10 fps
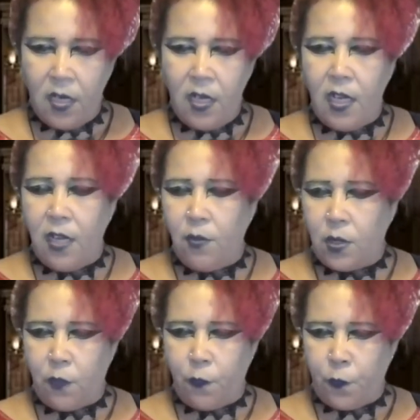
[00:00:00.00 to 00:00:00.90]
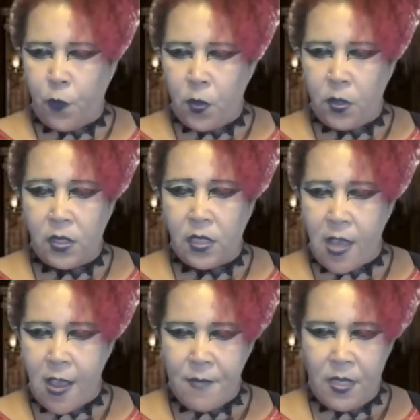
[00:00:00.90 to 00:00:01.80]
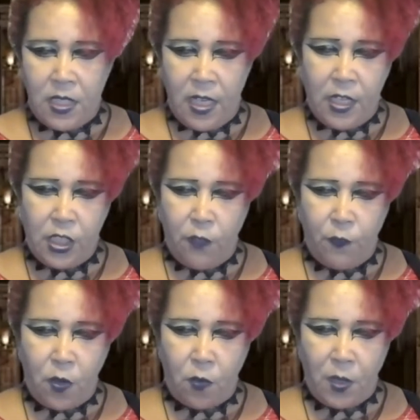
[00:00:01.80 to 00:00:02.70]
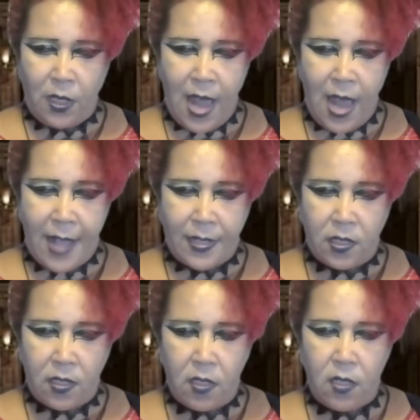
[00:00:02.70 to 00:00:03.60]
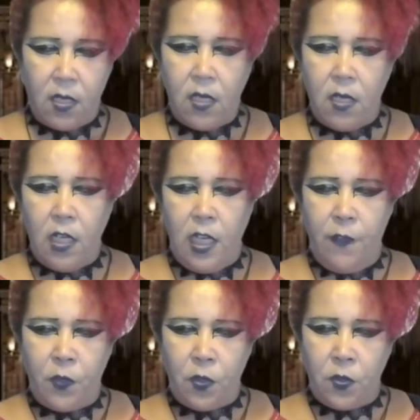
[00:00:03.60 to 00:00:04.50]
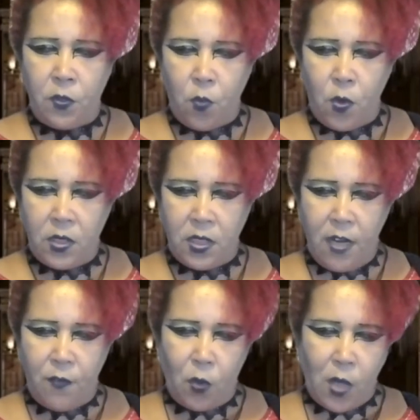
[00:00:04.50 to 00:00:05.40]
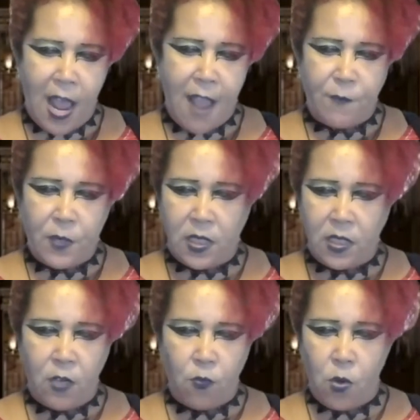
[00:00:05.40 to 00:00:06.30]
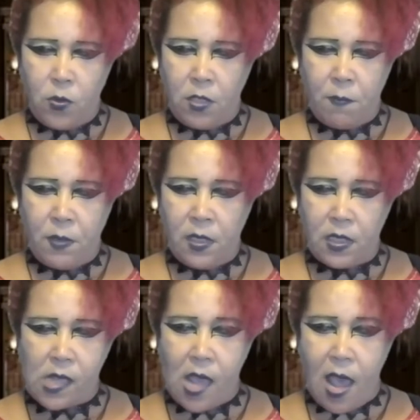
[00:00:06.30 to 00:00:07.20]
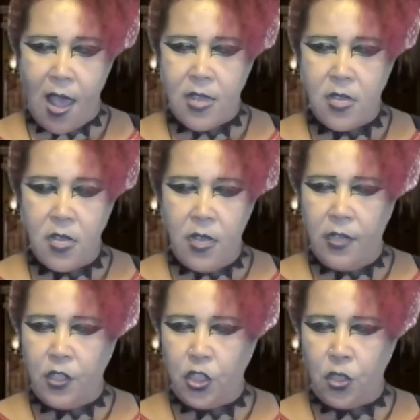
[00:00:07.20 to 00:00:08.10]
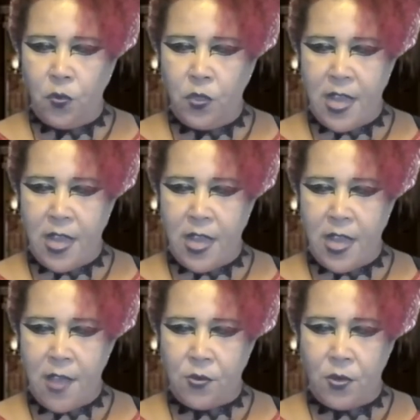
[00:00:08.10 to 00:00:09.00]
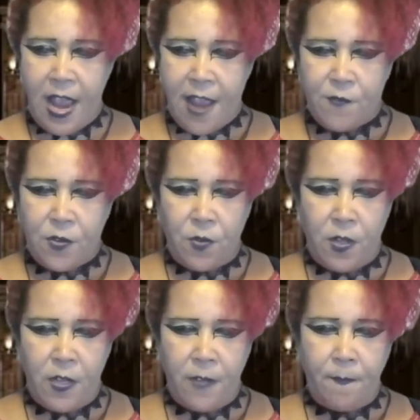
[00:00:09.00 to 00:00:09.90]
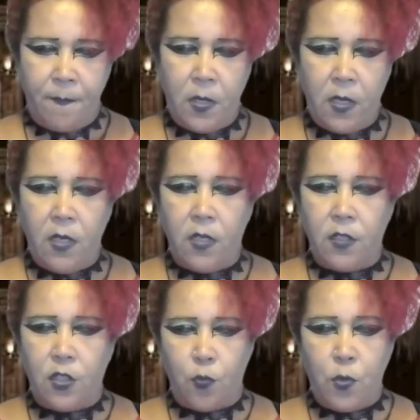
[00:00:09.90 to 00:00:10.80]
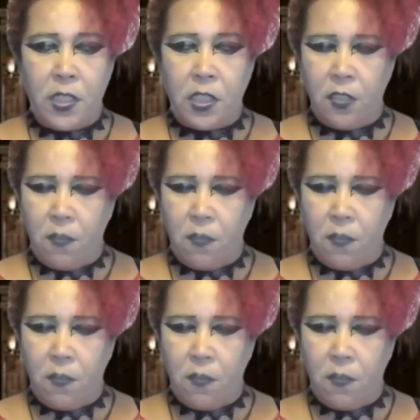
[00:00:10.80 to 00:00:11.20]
It was the first time in days she felt relaxed. Even on the worst day of her life, the sun rose up in the sky and shone down on everyone, the rich and the